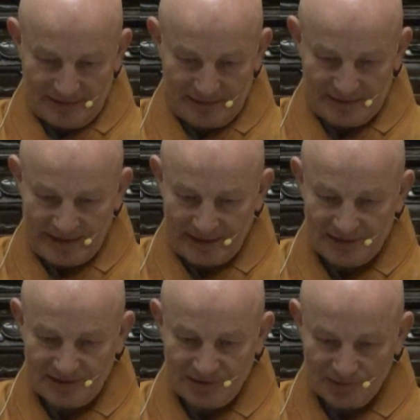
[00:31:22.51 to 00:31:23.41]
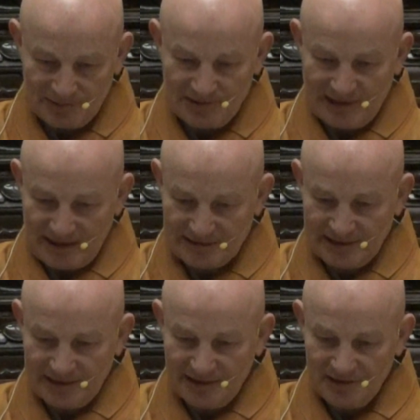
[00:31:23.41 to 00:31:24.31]
engages with the
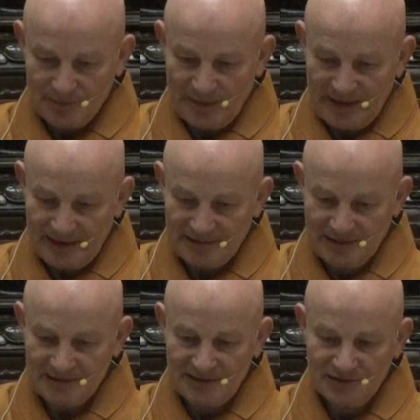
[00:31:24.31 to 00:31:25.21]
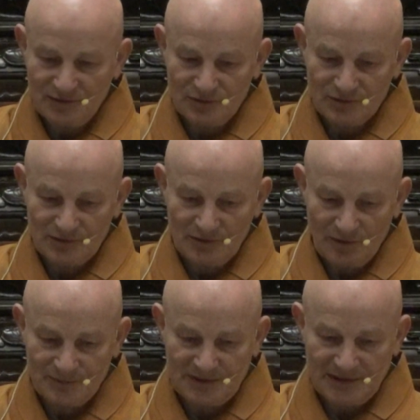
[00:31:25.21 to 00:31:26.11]
aggregates by attending to
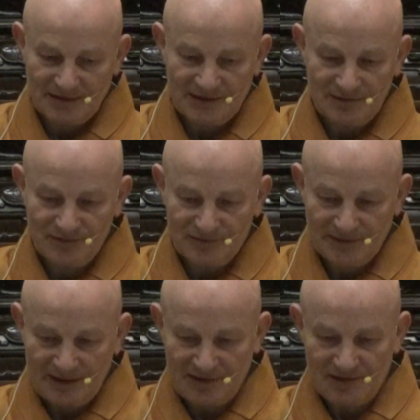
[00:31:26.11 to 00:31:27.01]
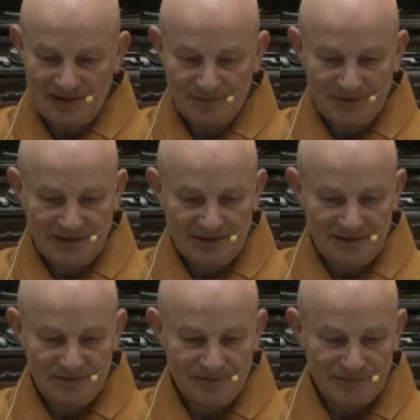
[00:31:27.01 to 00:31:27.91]
objective and
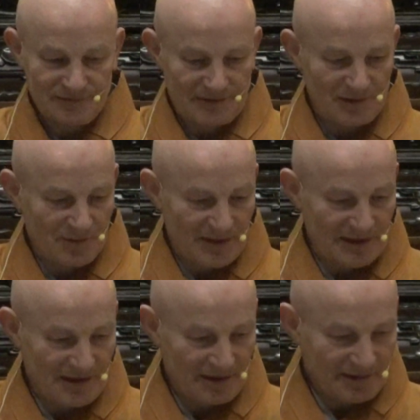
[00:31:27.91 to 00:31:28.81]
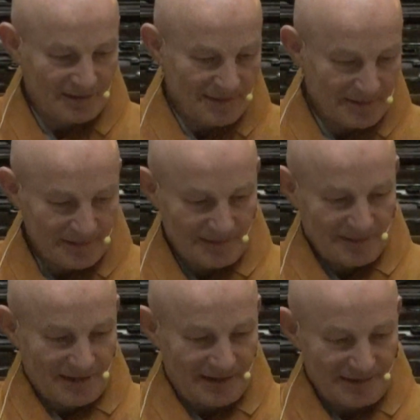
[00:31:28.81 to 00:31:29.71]
subjective phenomena.
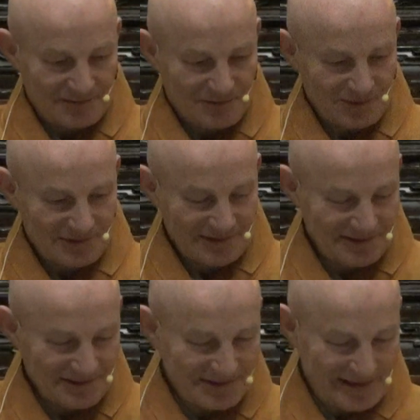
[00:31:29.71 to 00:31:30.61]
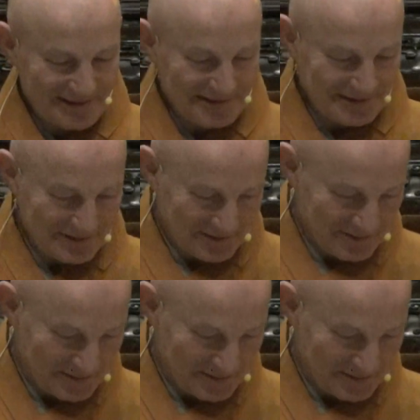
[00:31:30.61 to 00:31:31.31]
I have to see the Chinese to